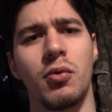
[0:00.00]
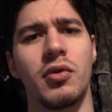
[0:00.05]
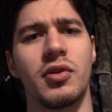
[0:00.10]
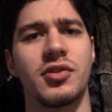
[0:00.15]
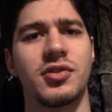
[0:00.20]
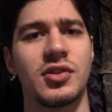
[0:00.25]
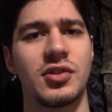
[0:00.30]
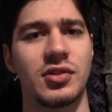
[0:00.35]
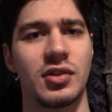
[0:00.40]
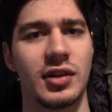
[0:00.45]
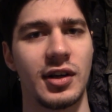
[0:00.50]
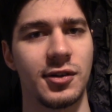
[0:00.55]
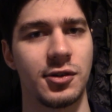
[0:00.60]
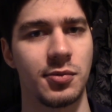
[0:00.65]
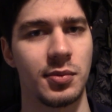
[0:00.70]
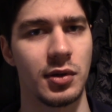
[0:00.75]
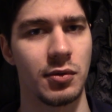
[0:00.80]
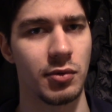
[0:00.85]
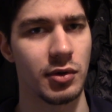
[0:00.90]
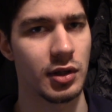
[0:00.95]
what is this
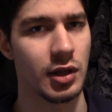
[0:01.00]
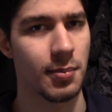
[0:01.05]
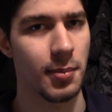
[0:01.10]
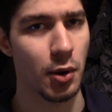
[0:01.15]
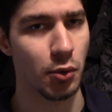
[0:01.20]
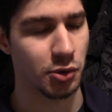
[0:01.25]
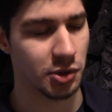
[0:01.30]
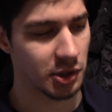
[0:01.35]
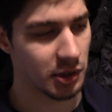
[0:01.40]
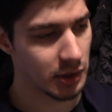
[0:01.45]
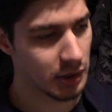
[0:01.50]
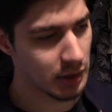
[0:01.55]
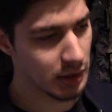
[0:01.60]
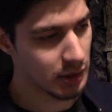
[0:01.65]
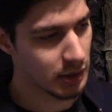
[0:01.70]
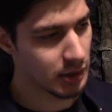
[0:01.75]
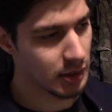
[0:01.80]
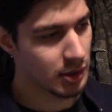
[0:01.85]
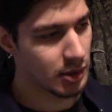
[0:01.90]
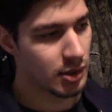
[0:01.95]
announcement really about?
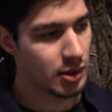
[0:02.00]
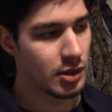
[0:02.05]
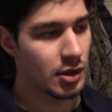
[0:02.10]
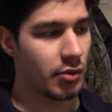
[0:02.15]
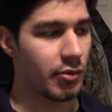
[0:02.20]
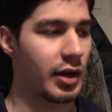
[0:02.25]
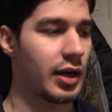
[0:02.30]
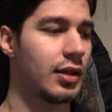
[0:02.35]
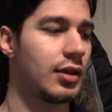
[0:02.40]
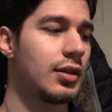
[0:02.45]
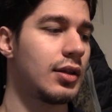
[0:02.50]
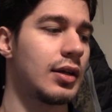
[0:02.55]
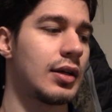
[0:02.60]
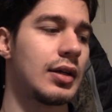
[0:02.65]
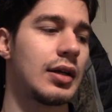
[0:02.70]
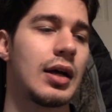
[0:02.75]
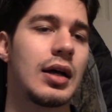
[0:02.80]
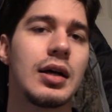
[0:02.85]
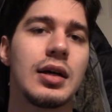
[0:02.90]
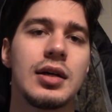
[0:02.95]
Well,
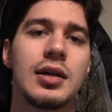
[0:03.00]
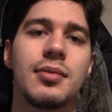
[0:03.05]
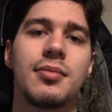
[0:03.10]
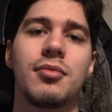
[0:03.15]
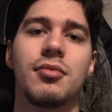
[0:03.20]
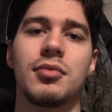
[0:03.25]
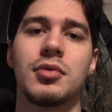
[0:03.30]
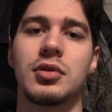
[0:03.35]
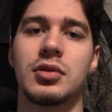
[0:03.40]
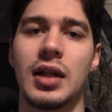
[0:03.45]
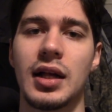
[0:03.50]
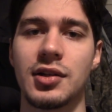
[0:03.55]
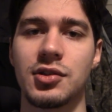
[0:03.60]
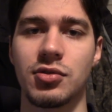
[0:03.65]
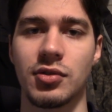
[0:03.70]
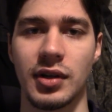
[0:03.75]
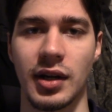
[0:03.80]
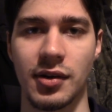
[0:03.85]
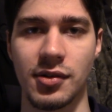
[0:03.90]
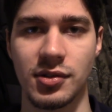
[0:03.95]
I'm glad
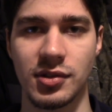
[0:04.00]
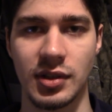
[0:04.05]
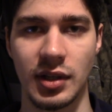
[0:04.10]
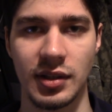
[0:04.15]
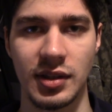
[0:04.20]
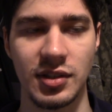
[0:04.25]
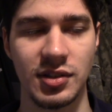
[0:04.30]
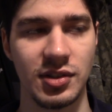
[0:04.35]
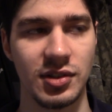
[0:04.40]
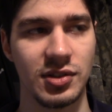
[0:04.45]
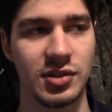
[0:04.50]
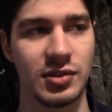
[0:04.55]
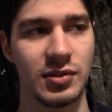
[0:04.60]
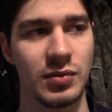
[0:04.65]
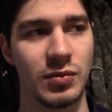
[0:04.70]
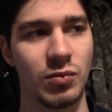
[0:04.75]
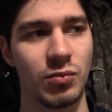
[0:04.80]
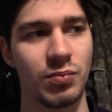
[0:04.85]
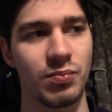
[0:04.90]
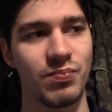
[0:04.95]
to announce this is
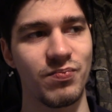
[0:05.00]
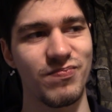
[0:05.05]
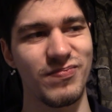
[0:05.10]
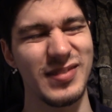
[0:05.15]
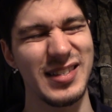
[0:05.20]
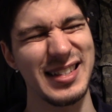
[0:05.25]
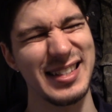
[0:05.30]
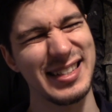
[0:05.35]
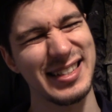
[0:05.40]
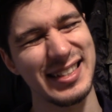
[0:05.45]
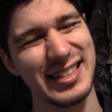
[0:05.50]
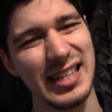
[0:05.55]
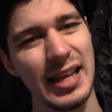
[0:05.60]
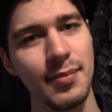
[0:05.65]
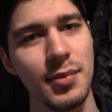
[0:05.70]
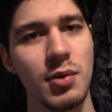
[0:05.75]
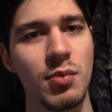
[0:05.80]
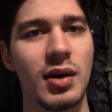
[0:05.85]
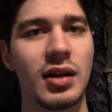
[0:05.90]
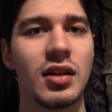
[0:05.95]

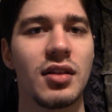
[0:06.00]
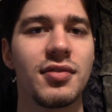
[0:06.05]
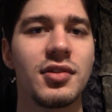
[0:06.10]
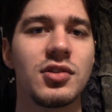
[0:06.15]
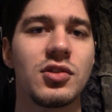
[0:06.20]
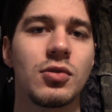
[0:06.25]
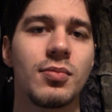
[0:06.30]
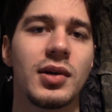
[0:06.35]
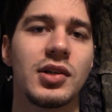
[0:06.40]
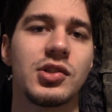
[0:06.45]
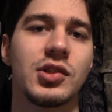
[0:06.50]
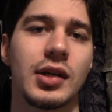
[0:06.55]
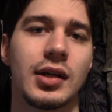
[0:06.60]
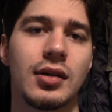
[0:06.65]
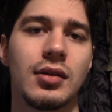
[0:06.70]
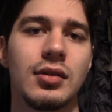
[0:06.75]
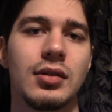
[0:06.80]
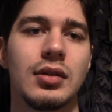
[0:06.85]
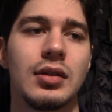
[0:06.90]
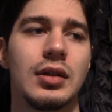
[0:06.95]
semi-relevant to my
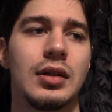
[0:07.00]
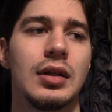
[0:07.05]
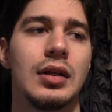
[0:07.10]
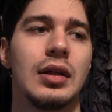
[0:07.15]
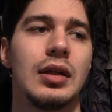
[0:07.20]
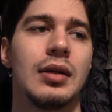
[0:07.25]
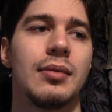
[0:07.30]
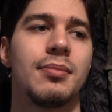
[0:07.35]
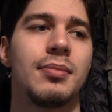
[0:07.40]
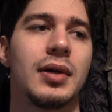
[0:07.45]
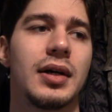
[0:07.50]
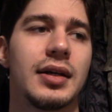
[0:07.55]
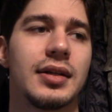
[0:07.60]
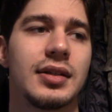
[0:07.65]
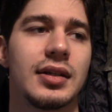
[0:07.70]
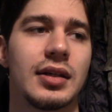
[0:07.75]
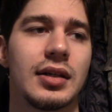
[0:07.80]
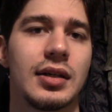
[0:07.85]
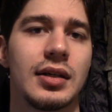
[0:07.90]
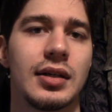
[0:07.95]
channel, but
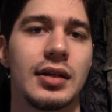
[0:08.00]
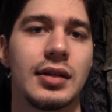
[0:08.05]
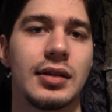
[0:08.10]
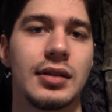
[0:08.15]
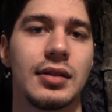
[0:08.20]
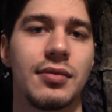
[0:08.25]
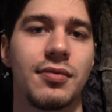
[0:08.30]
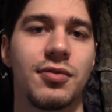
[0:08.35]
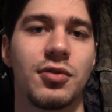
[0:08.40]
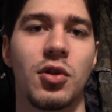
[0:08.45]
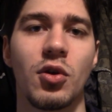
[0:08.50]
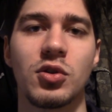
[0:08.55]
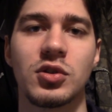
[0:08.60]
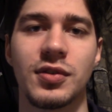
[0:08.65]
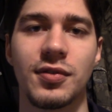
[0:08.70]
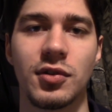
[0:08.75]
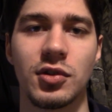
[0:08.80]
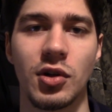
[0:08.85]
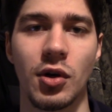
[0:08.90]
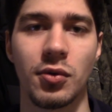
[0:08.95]
for
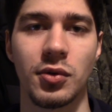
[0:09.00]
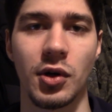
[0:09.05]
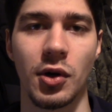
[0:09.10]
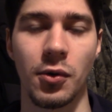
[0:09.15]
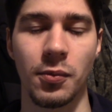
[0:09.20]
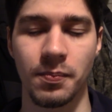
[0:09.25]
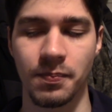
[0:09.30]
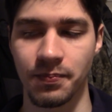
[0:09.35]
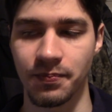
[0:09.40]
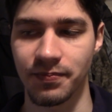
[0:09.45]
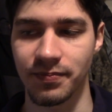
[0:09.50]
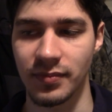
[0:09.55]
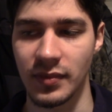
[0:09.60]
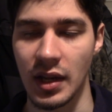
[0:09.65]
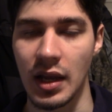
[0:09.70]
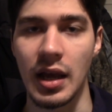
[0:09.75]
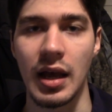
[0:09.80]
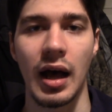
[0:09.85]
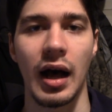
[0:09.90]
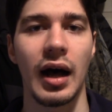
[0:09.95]
those of you who don't know,
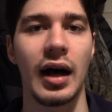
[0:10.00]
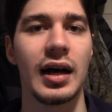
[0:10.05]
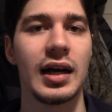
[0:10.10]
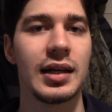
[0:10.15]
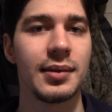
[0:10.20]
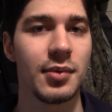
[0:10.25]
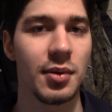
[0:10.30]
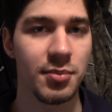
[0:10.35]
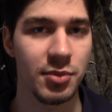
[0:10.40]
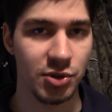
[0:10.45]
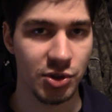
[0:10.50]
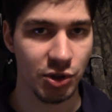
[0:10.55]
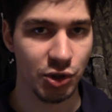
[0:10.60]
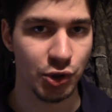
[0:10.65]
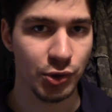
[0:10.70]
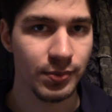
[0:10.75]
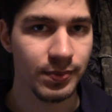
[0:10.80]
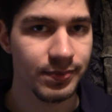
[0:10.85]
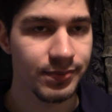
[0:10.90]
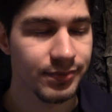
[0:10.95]
I am a
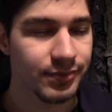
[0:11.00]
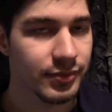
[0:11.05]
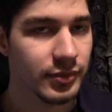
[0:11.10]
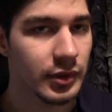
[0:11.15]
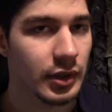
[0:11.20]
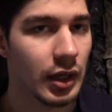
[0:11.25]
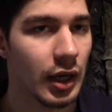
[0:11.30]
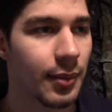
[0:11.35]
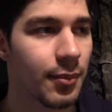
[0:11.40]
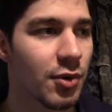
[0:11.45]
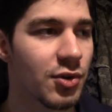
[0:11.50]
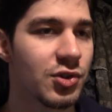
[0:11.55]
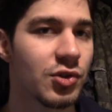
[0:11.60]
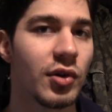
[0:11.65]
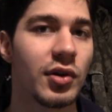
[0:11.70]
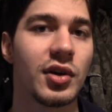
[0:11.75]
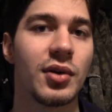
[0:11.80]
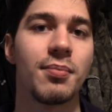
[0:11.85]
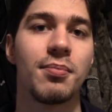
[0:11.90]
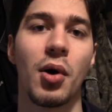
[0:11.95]
musician. I'm
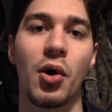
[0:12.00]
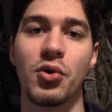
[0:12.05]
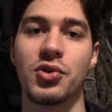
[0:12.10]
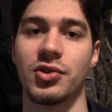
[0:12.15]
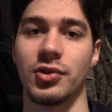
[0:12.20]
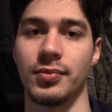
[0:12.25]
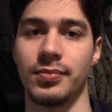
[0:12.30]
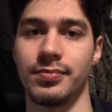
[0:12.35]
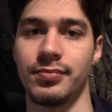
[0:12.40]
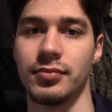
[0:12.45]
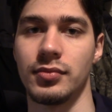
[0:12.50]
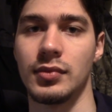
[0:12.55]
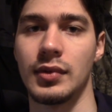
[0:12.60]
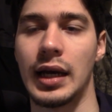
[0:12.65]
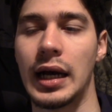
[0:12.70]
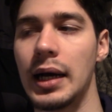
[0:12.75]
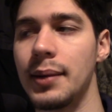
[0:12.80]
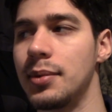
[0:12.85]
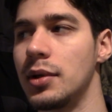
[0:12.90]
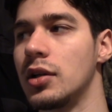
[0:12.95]
also a composer.
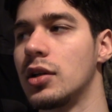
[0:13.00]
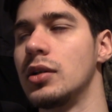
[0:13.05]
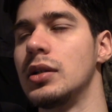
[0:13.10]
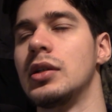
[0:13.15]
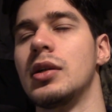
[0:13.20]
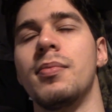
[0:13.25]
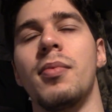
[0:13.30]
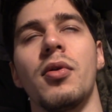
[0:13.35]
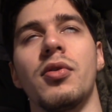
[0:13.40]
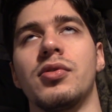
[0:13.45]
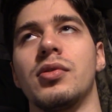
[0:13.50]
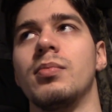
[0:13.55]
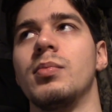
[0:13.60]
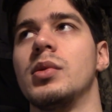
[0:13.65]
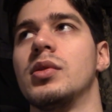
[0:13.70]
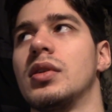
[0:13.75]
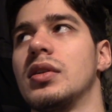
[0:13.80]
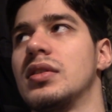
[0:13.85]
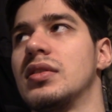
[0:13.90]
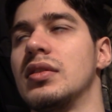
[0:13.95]
I've been composing
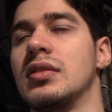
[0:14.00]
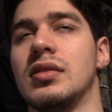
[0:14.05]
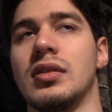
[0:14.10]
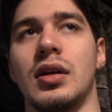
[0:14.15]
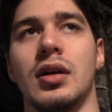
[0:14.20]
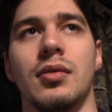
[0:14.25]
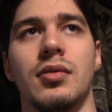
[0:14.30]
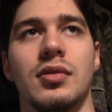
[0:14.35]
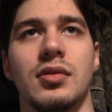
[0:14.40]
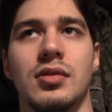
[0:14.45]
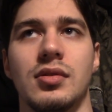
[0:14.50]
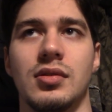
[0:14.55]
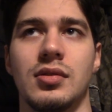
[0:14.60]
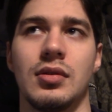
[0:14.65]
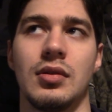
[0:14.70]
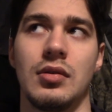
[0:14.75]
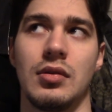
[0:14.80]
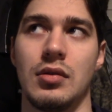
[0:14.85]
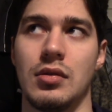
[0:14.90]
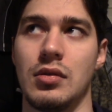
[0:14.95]
music since I was